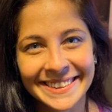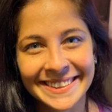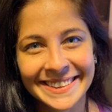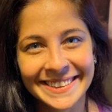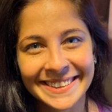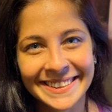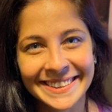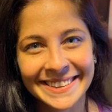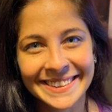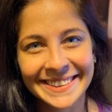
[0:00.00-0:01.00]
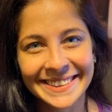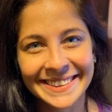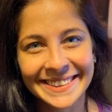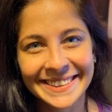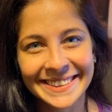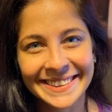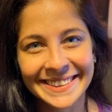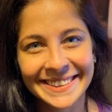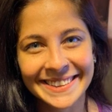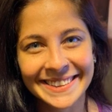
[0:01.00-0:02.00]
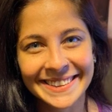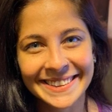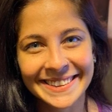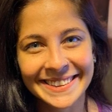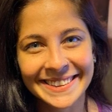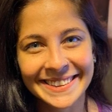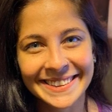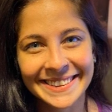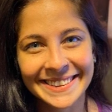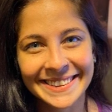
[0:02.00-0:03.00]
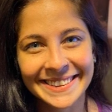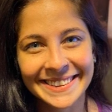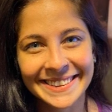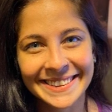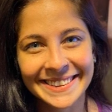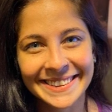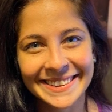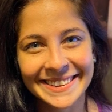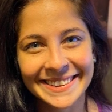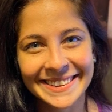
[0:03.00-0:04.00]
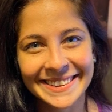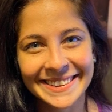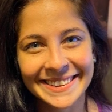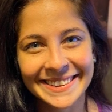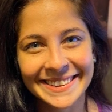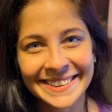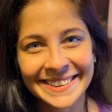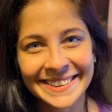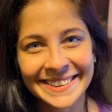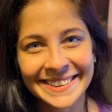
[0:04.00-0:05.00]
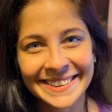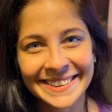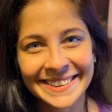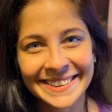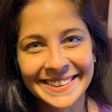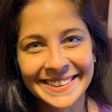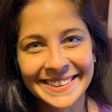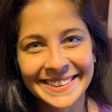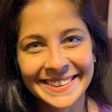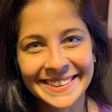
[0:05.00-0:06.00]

(no lip movement)